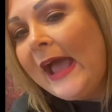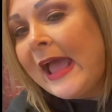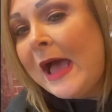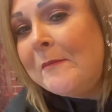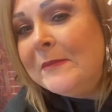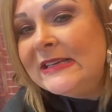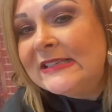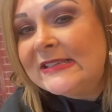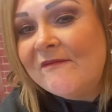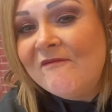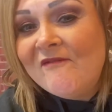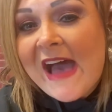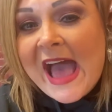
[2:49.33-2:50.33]
got me
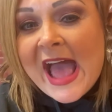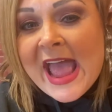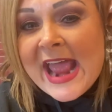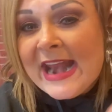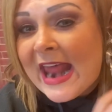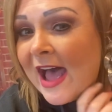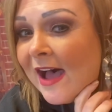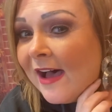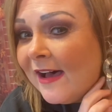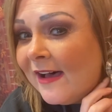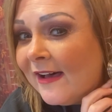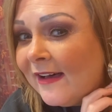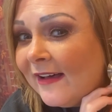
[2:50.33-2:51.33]
some
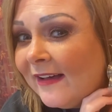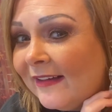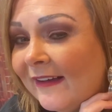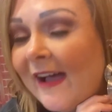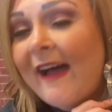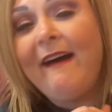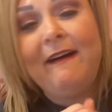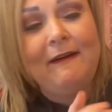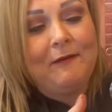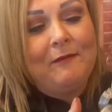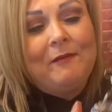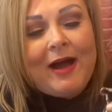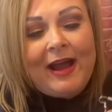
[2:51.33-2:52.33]
vinyl.
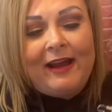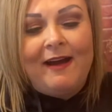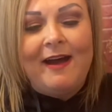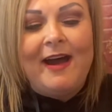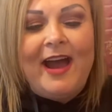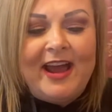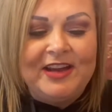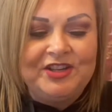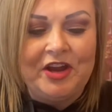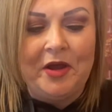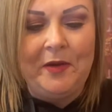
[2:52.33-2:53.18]
Oh my gosh.